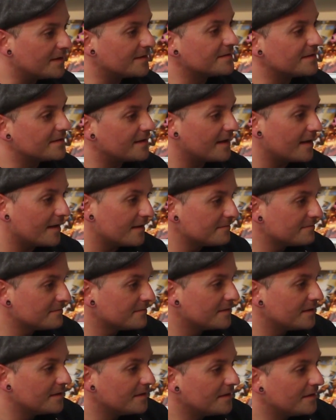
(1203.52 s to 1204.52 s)
because they're there.
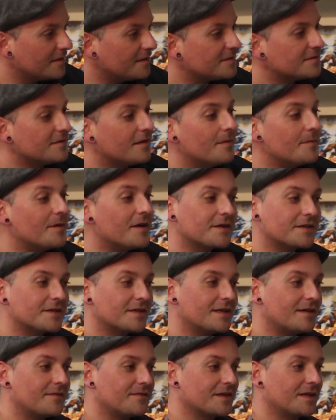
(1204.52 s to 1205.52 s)
So I'm not
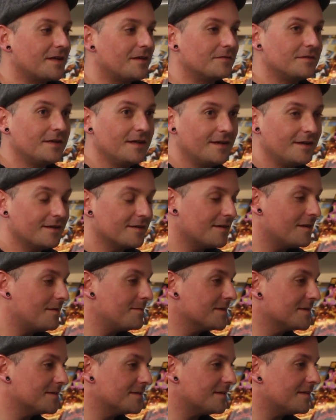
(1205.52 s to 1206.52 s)
gonna have to go. Yeah,
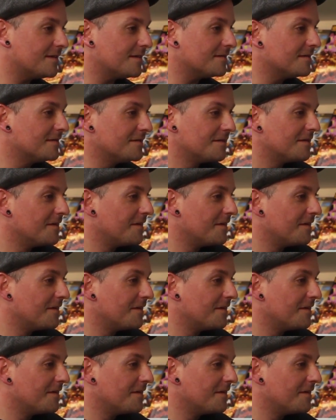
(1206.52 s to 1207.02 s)
comics are